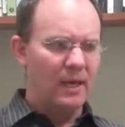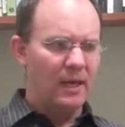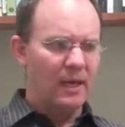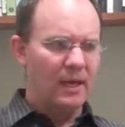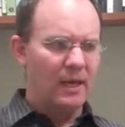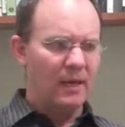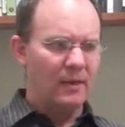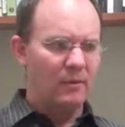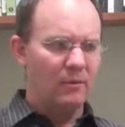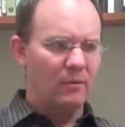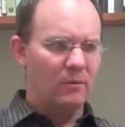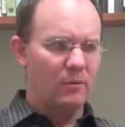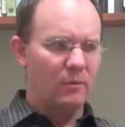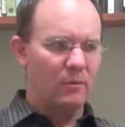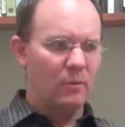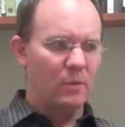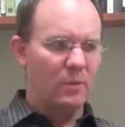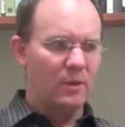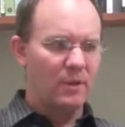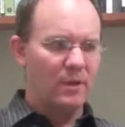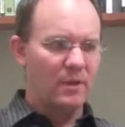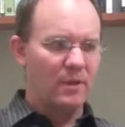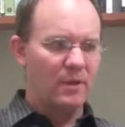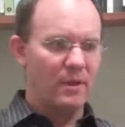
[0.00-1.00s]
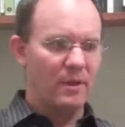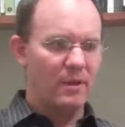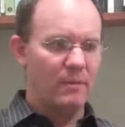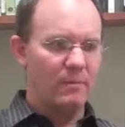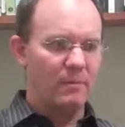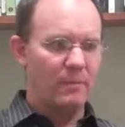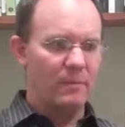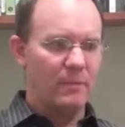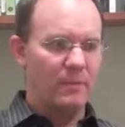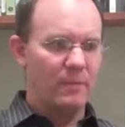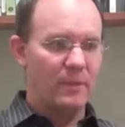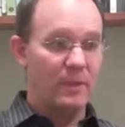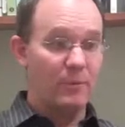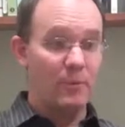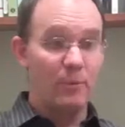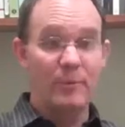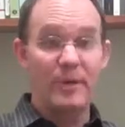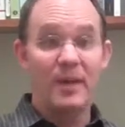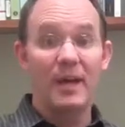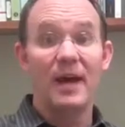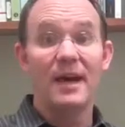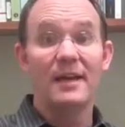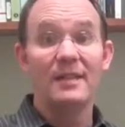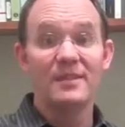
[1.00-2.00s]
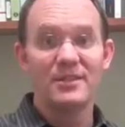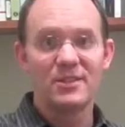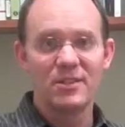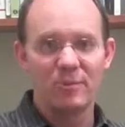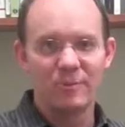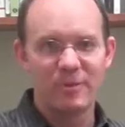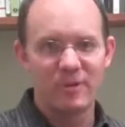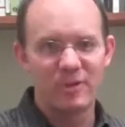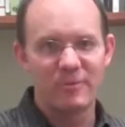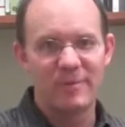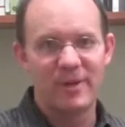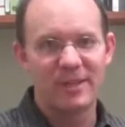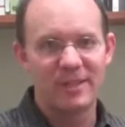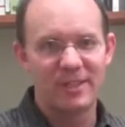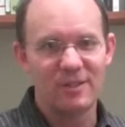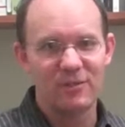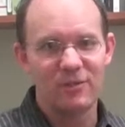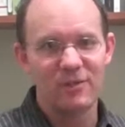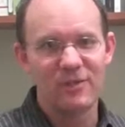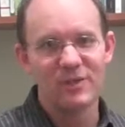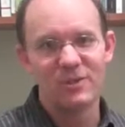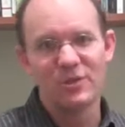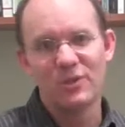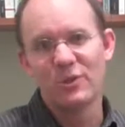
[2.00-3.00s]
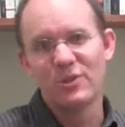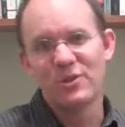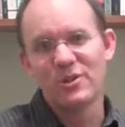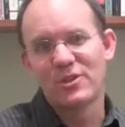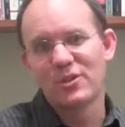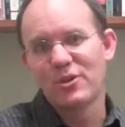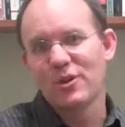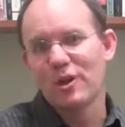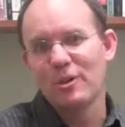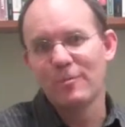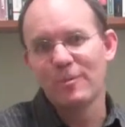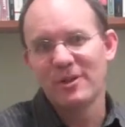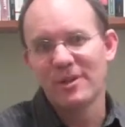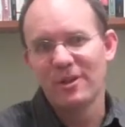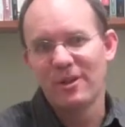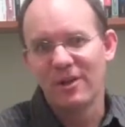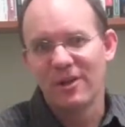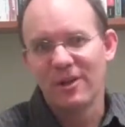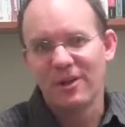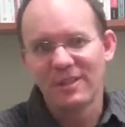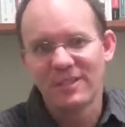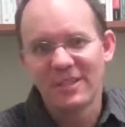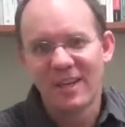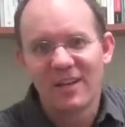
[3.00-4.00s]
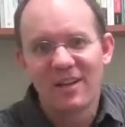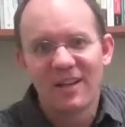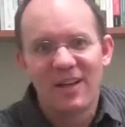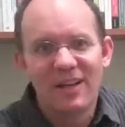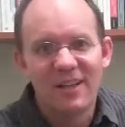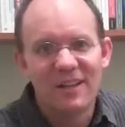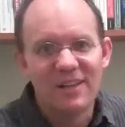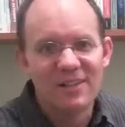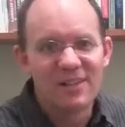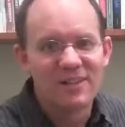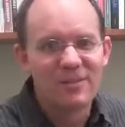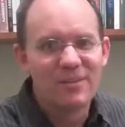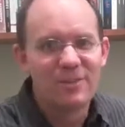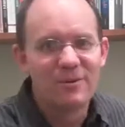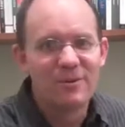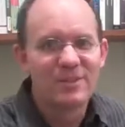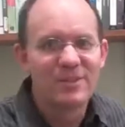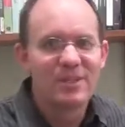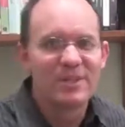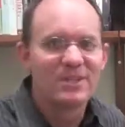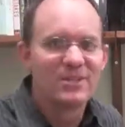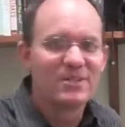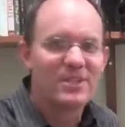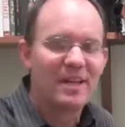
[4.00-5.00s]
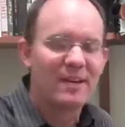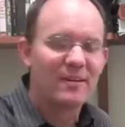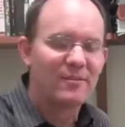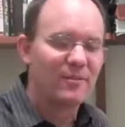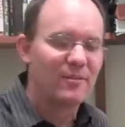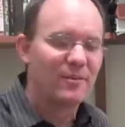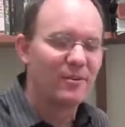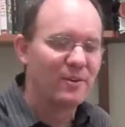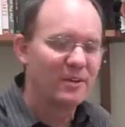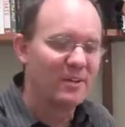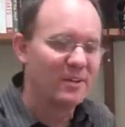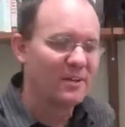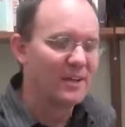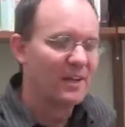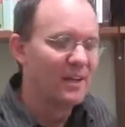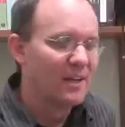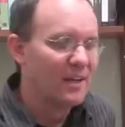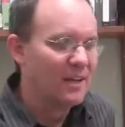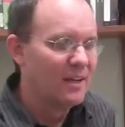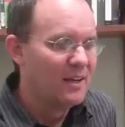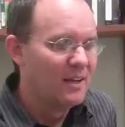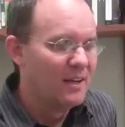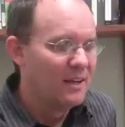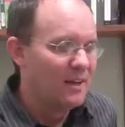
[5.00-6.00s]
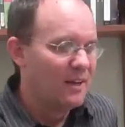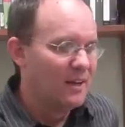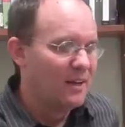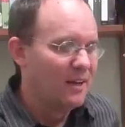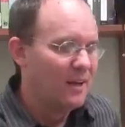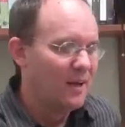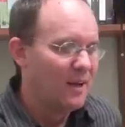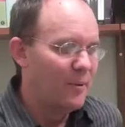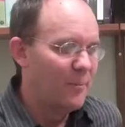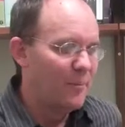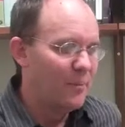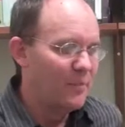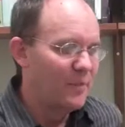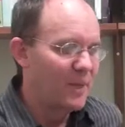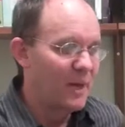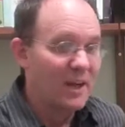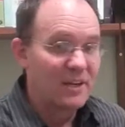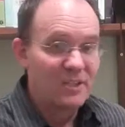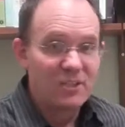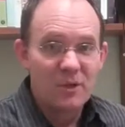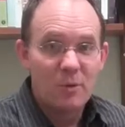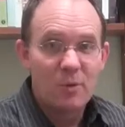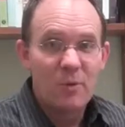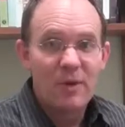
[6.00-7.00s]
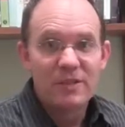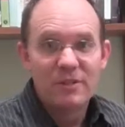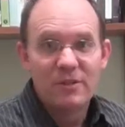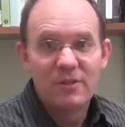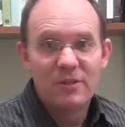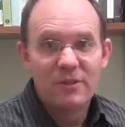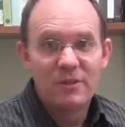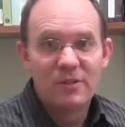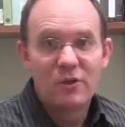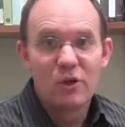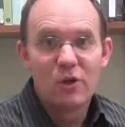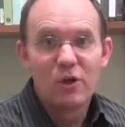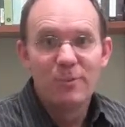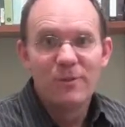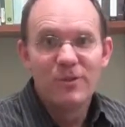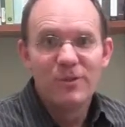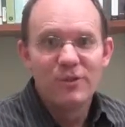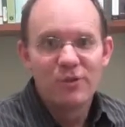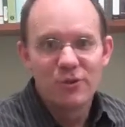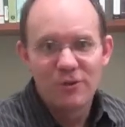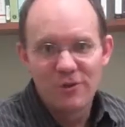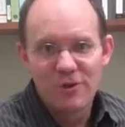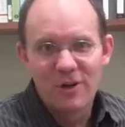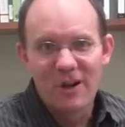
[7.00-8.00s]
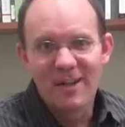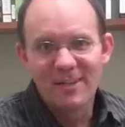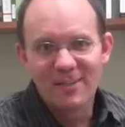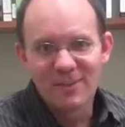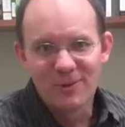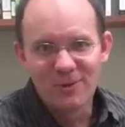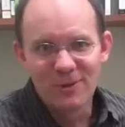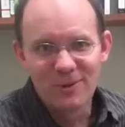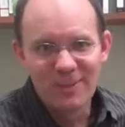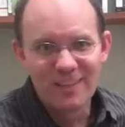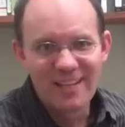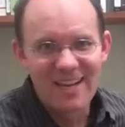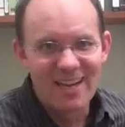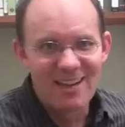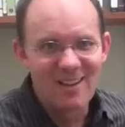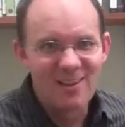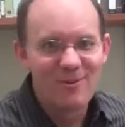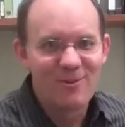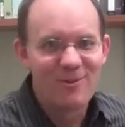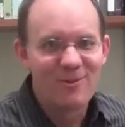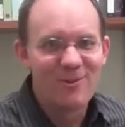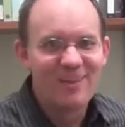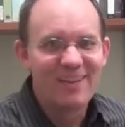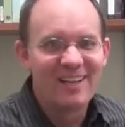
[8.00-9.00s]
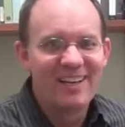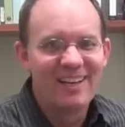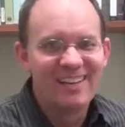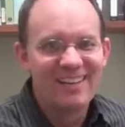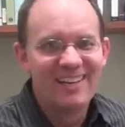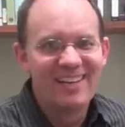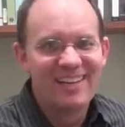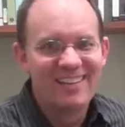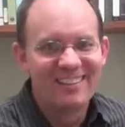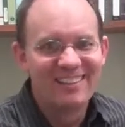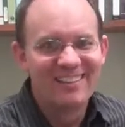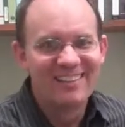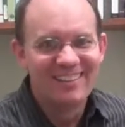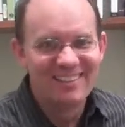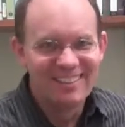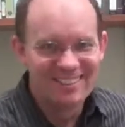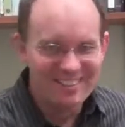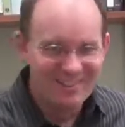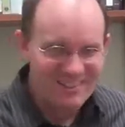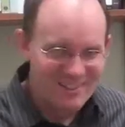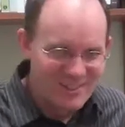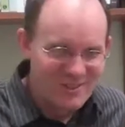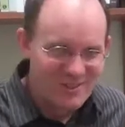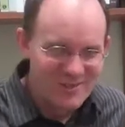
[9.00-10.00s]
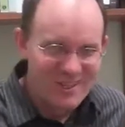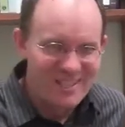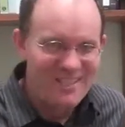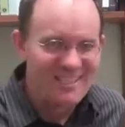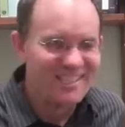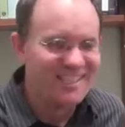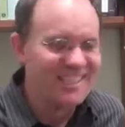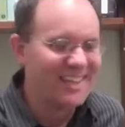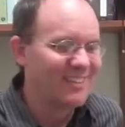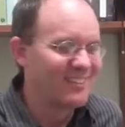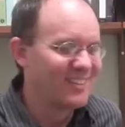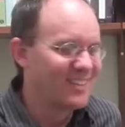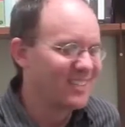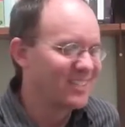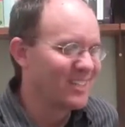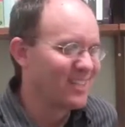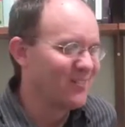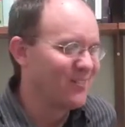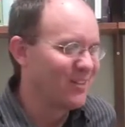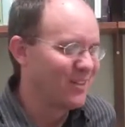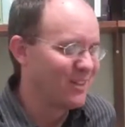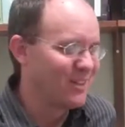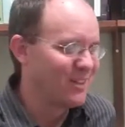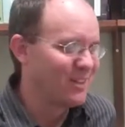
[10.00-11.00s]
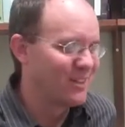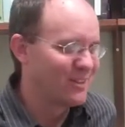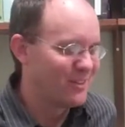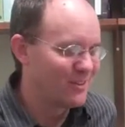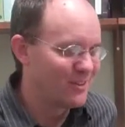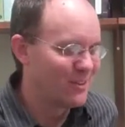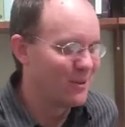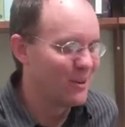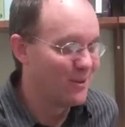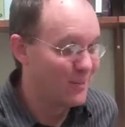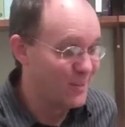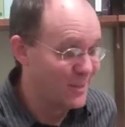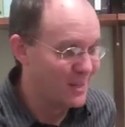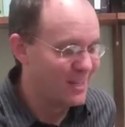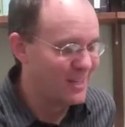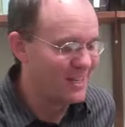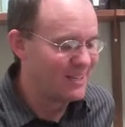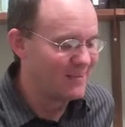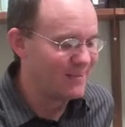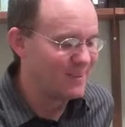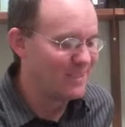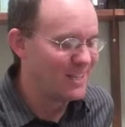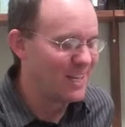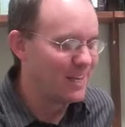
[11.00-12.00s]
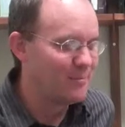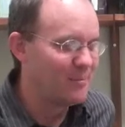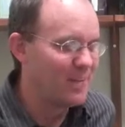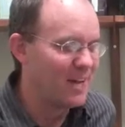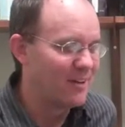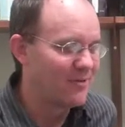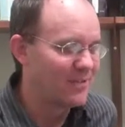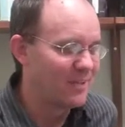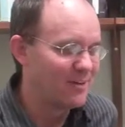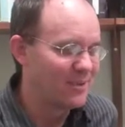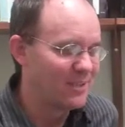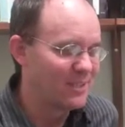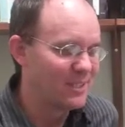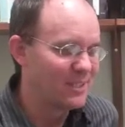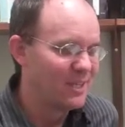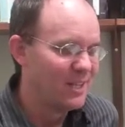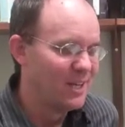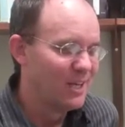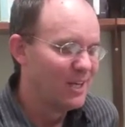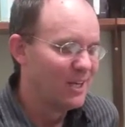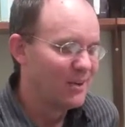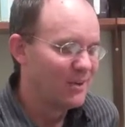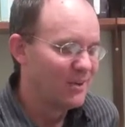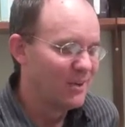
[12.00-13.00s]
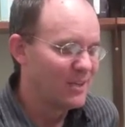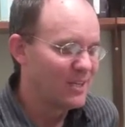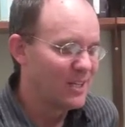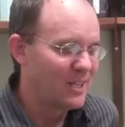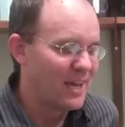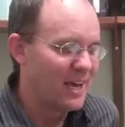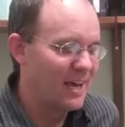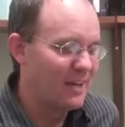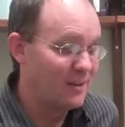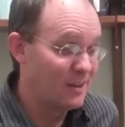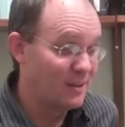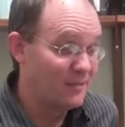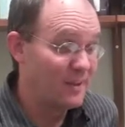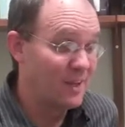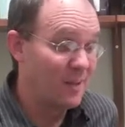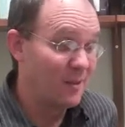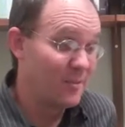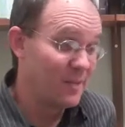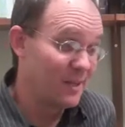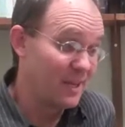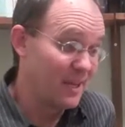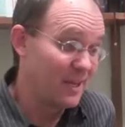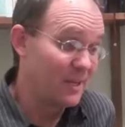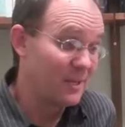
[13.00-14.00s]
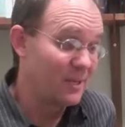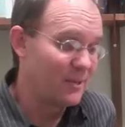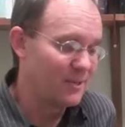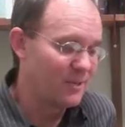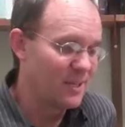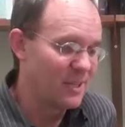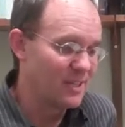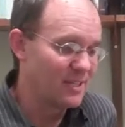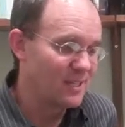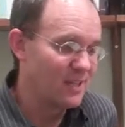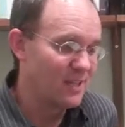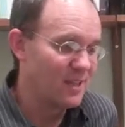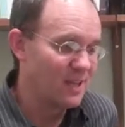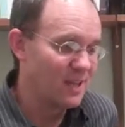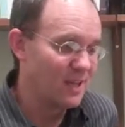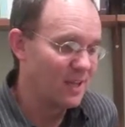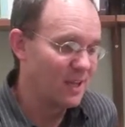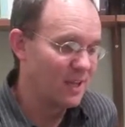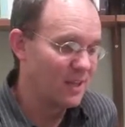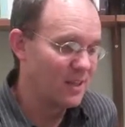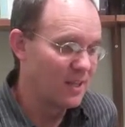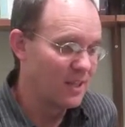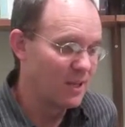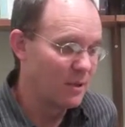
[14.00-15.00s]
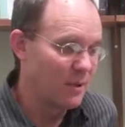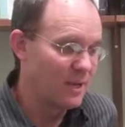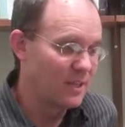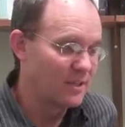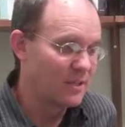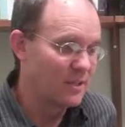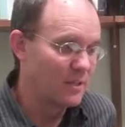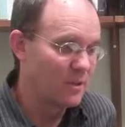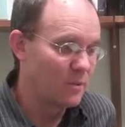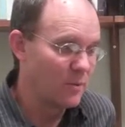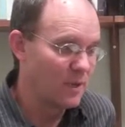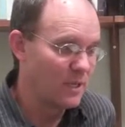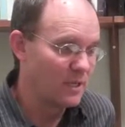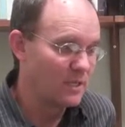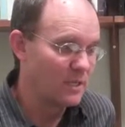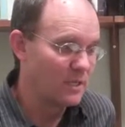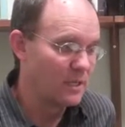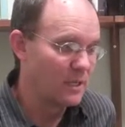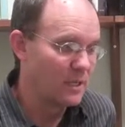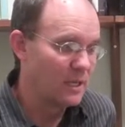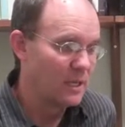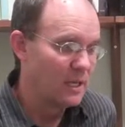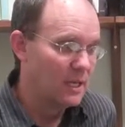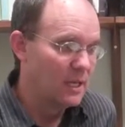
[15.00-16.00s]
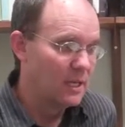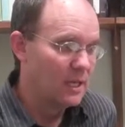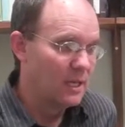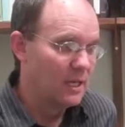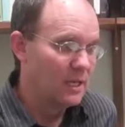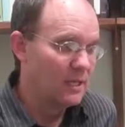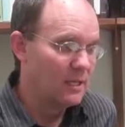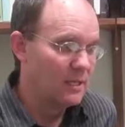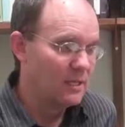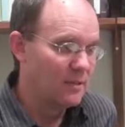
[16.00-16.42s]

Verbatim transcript: And one of the people behind this new perspective was Lewis Terman, a psychologist who was at Stanford. And um, I actually went to Terman Junior High School in California and, and just recently I've discovered that the term that it was named after was was the guy who developed the IQ test in the in the U.S. and the reason he